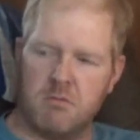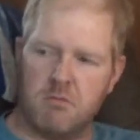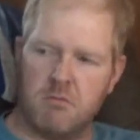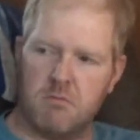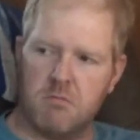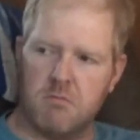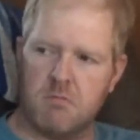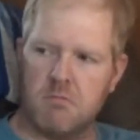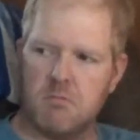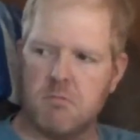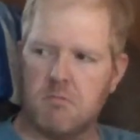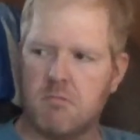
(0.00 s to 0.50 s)

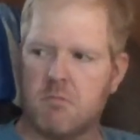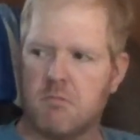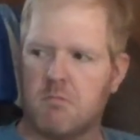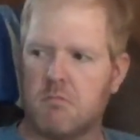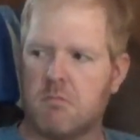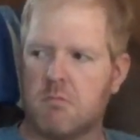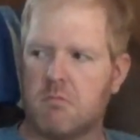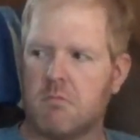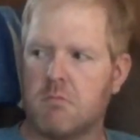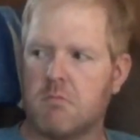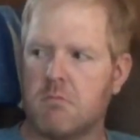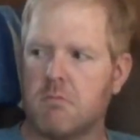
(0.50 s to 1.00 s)

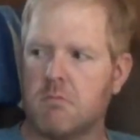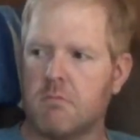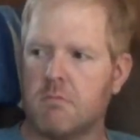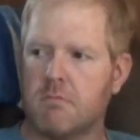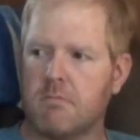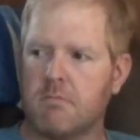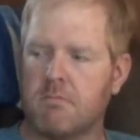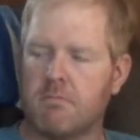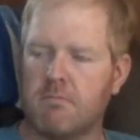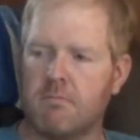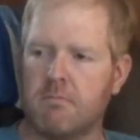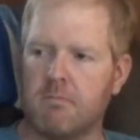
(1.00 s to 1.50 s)

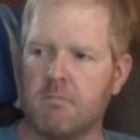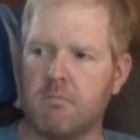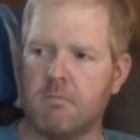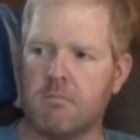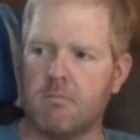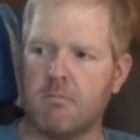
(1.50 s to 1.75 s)
(silence)